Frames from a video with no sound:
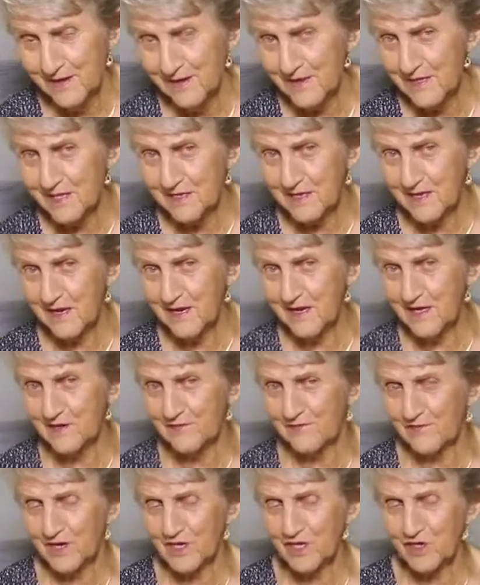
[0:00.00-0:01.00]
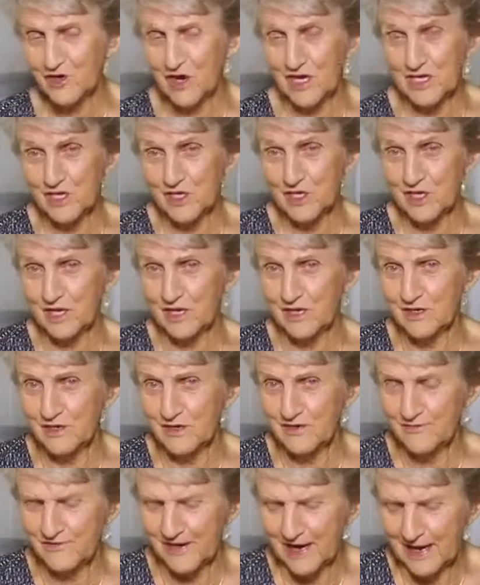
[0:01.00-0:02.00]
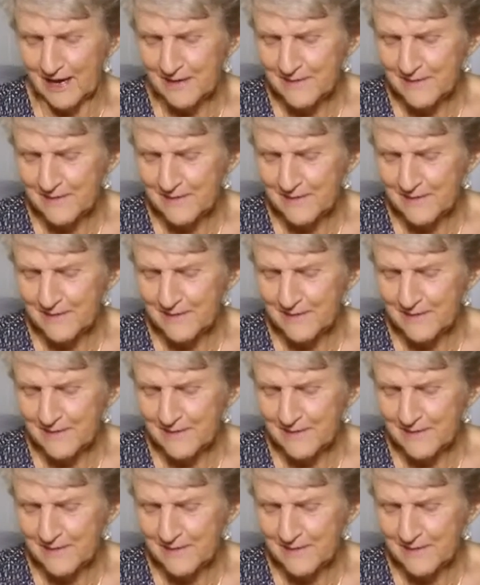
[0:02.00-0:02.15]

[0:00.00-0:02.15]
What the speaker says: So don't let your frustration go too far.